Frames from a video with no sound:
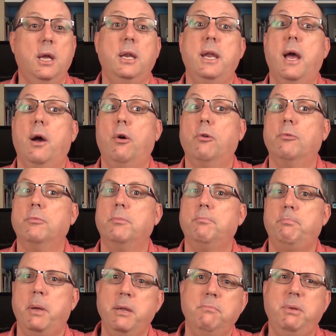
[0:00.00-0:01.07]
Now,
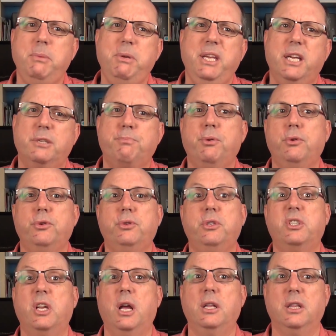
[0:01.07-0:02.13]
Pen BBS
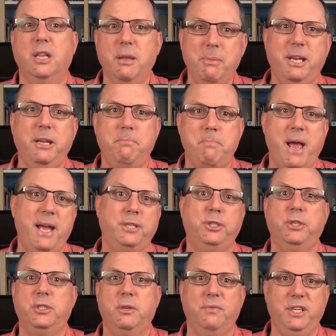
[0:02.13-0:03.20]
produces limited
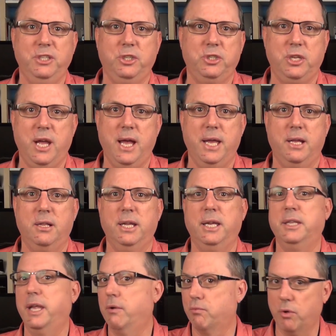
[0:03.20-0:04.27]
batches of each style
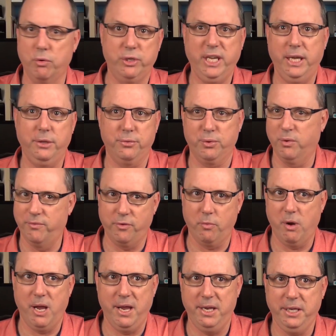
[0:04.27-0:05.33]
and they rotate through
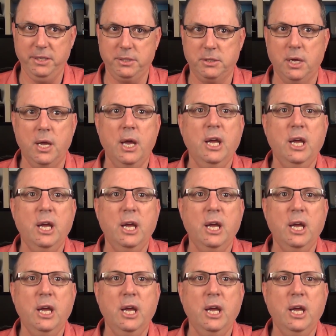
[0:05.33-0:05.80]
varieties.